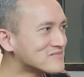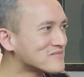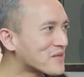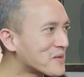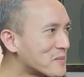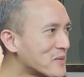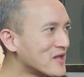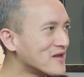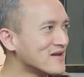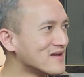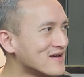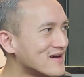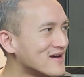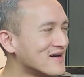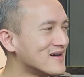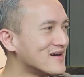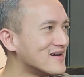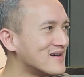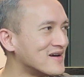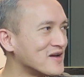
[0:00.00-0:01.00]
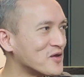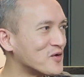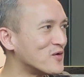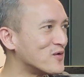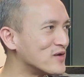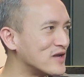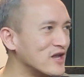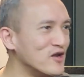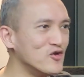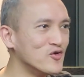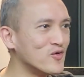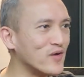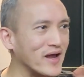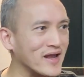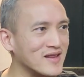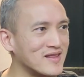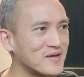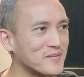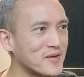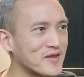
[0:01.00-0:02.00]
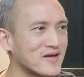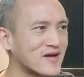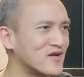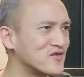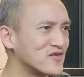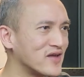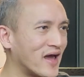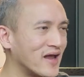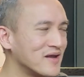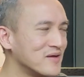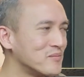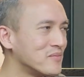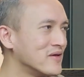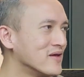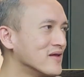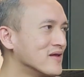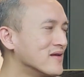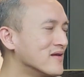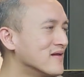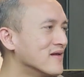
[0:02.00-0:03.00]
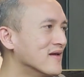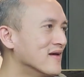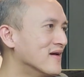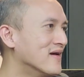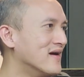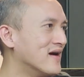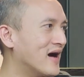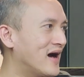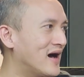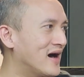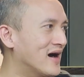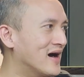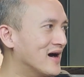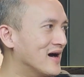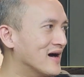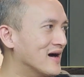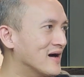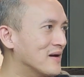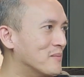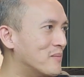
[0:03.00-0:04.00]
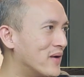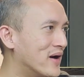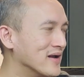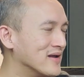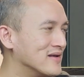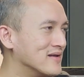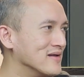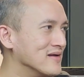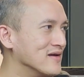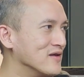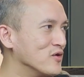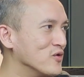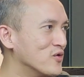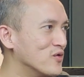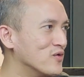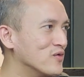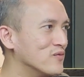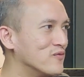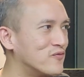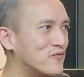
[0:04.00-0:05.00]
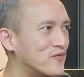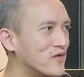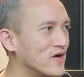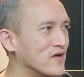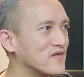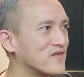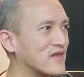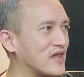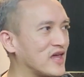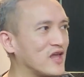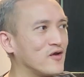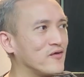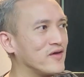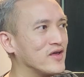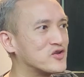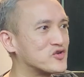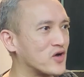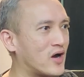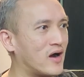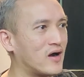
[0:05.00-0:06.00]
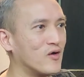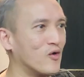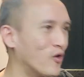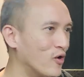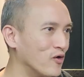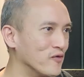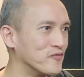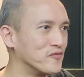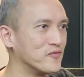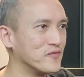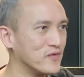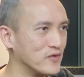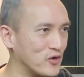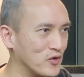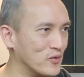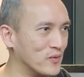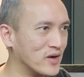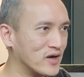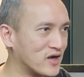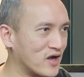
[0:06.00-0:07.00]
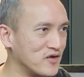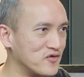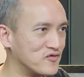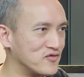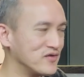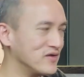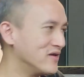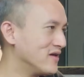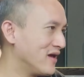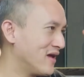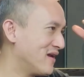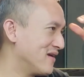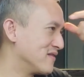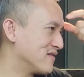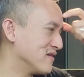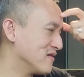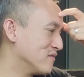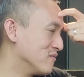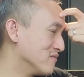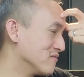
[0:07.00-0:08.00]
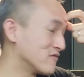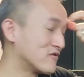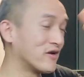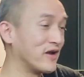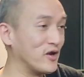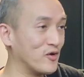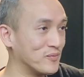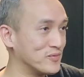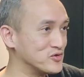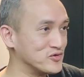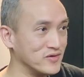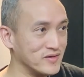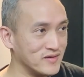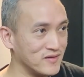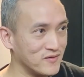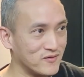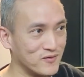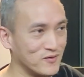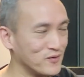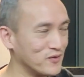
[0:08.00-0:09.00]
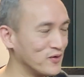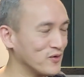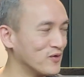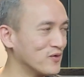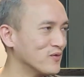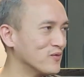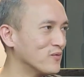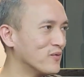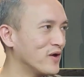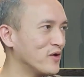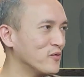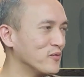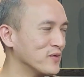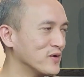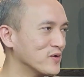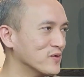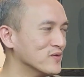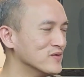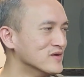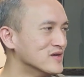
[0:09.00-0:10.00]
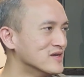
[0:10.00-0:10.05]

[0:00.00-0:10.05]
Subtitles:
I mean, didn't know anything about the country, hadn't been, but first head of HR of a country, and I said, great opportunity. So why don't we go?